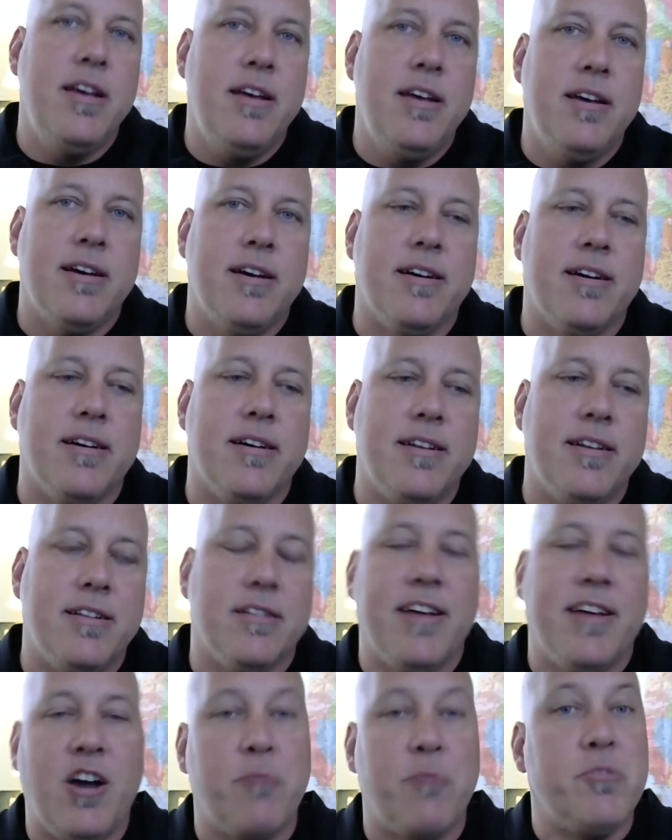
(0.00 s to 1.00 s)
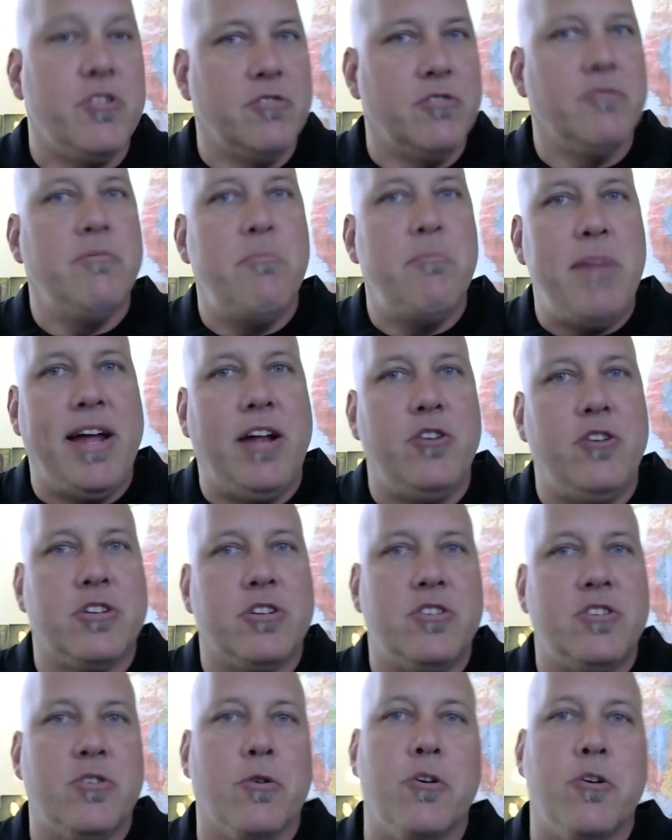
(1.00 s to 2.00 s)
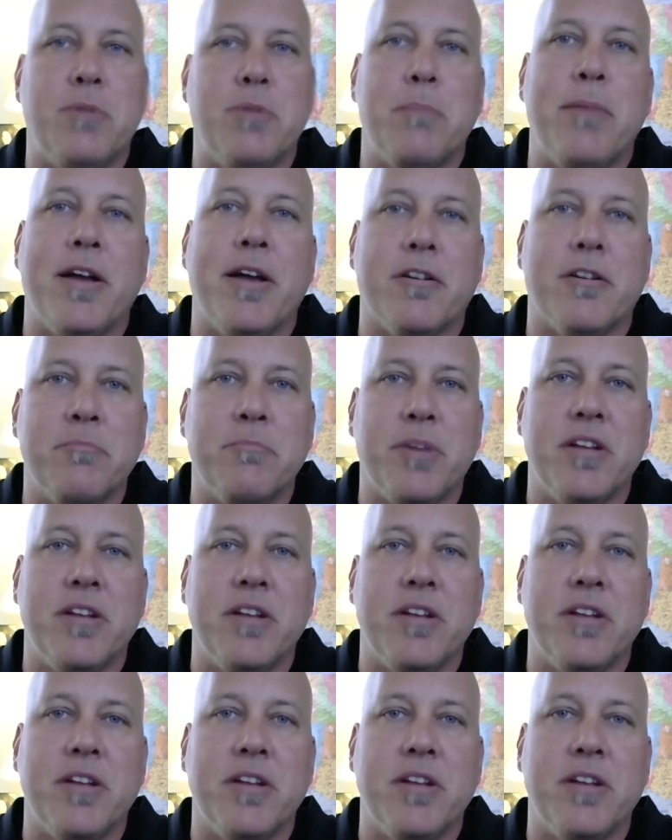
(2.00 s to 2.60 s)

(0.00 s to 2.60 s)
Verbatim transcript: uh, and it'll help you manage your storage a bit better.